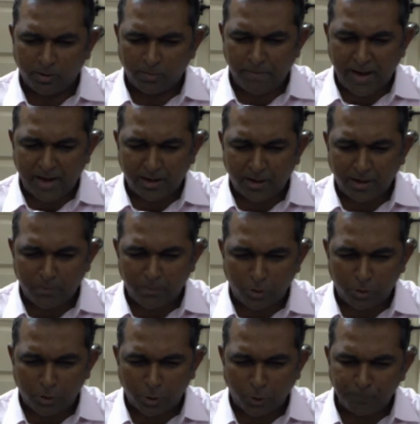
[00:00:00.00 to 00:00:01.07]
Marilyn
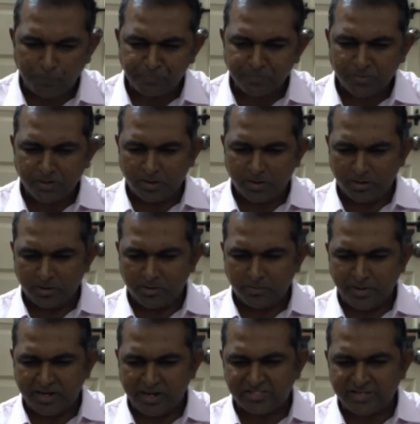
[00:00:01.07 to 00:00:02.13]
Monroe
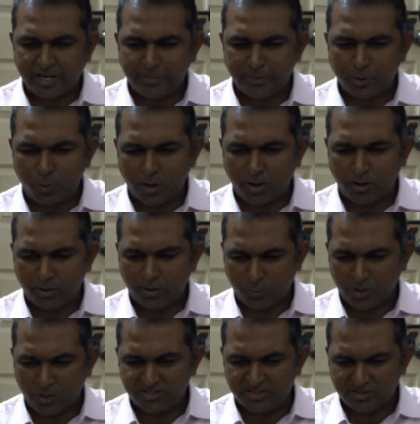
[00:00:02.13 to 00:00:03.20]
made a statement
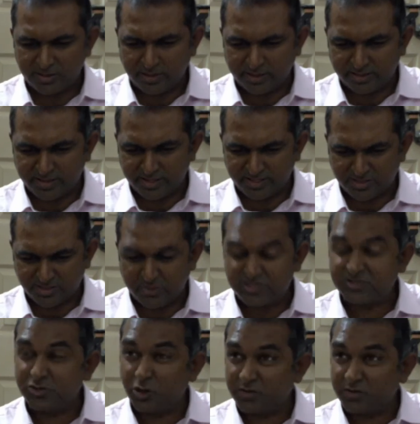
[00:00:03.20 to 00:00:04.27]
once like this,
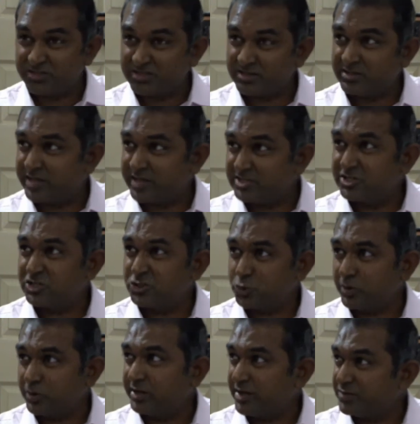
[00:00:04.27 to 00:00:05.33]
which sort of tells a
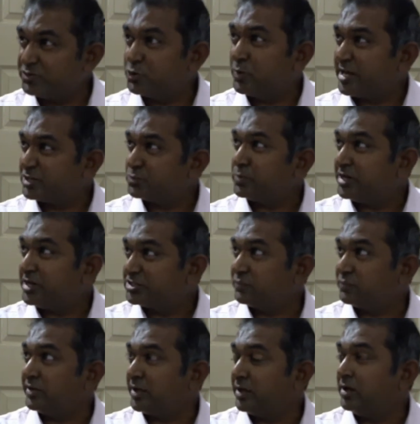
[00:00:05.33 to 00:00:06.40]
story, gives you an explanation
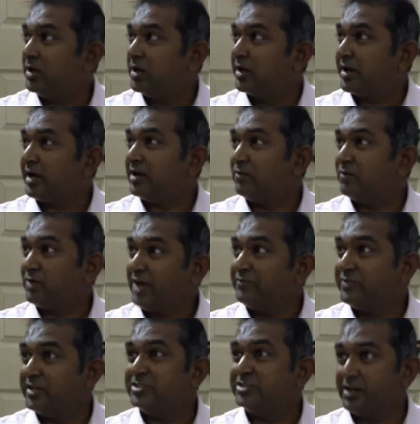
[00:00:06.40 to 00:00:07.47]
for the kind of
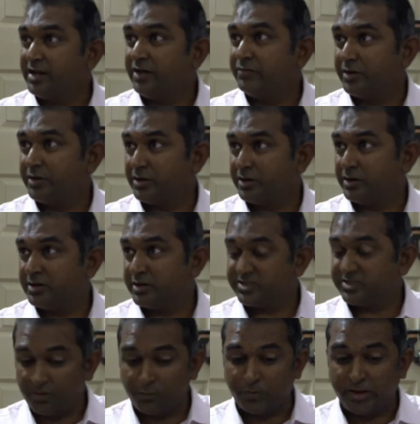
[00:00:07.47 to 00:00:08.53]
life that she lived in
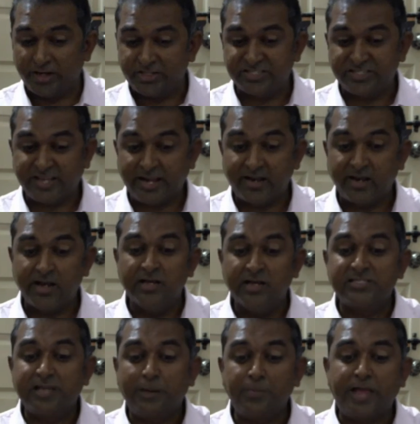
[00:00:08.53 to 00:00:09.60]
some way. She said,
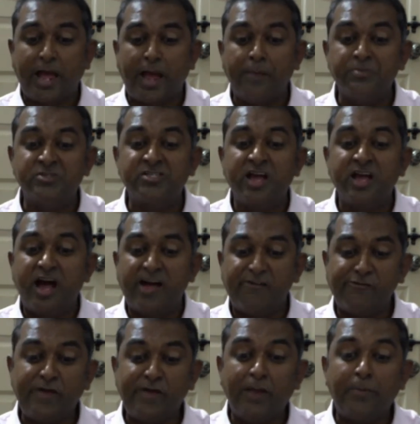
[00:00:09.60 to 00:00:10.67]
sometimes I
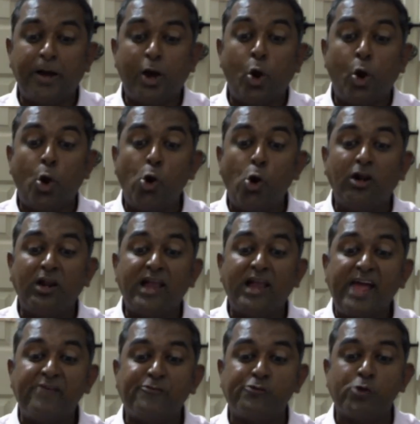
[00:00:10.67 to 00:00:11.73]
feel my whole
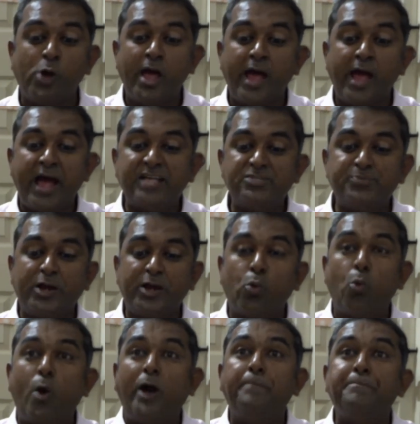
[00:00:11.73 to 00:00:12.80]
life has
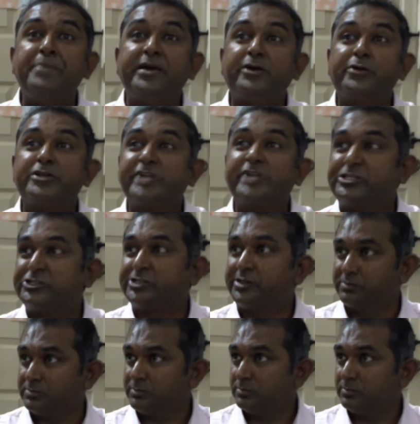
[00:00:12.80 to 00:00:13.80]
been one big rejection.